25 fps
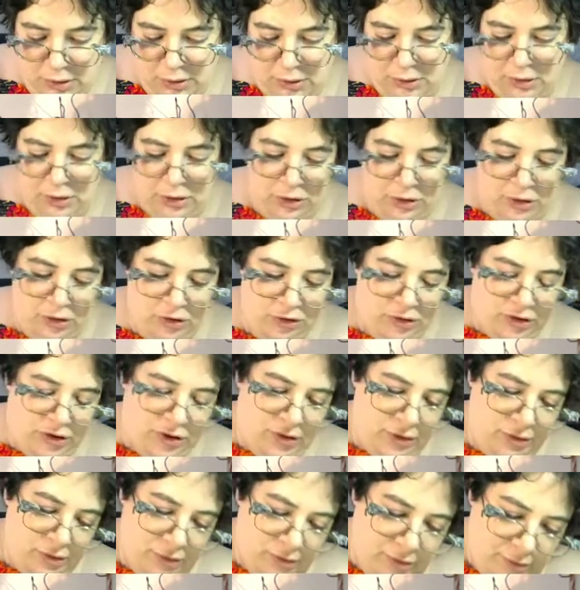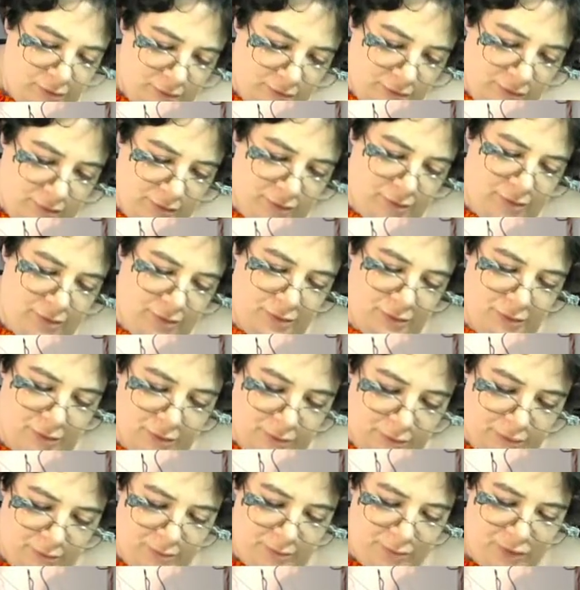And you can
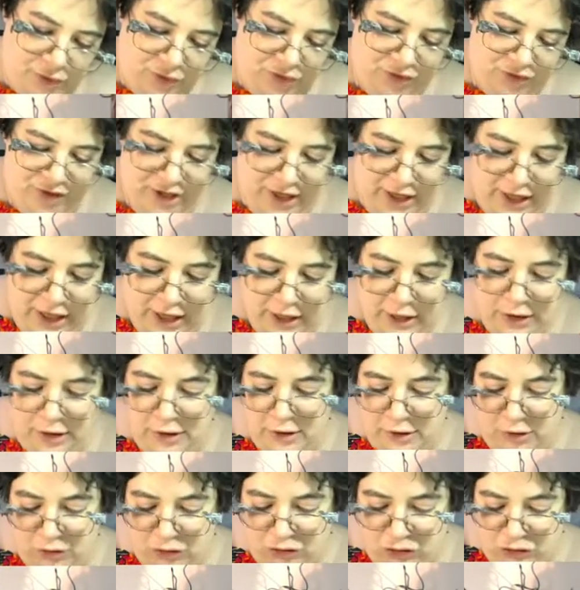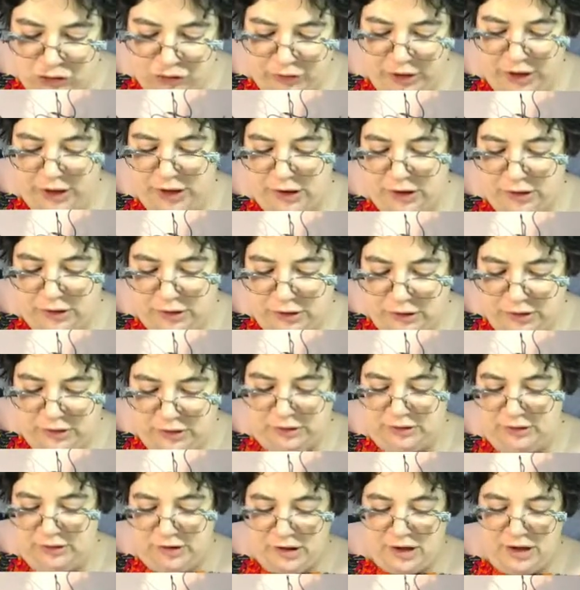push it in and shrink
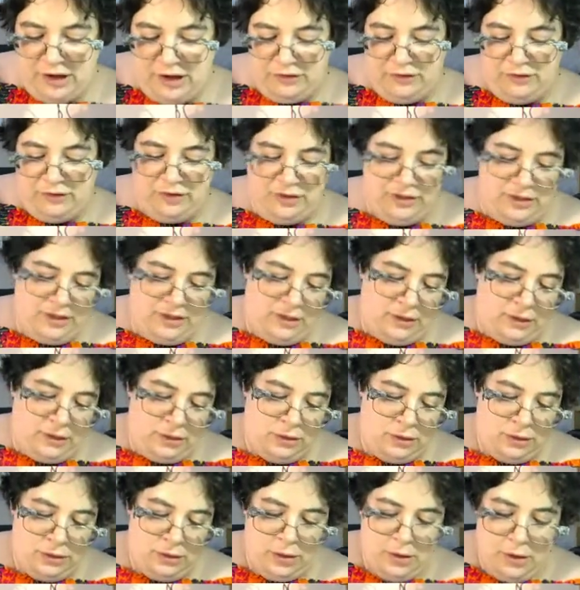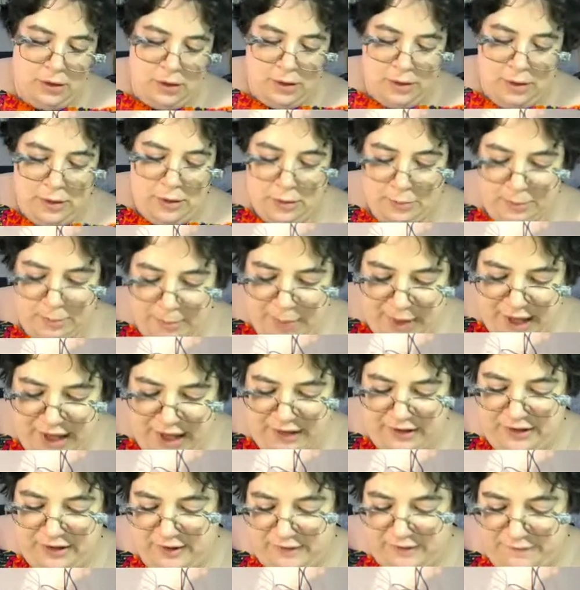the size of the
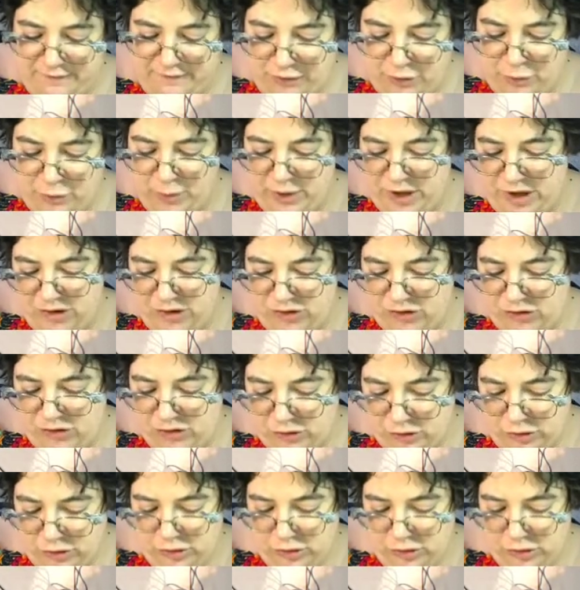base if you wish,